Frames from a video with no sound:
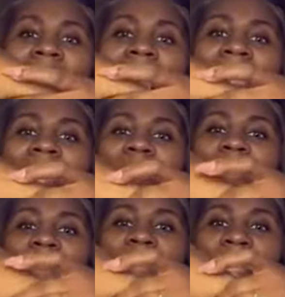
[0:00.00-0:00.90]
It has to
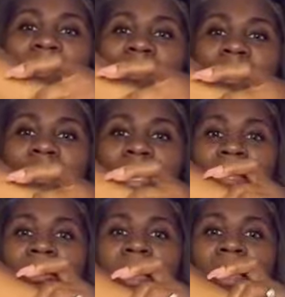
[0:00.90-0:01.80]
be flat to your
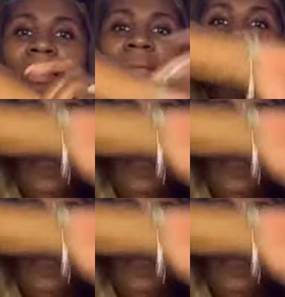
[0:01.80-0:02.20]
skin, okay?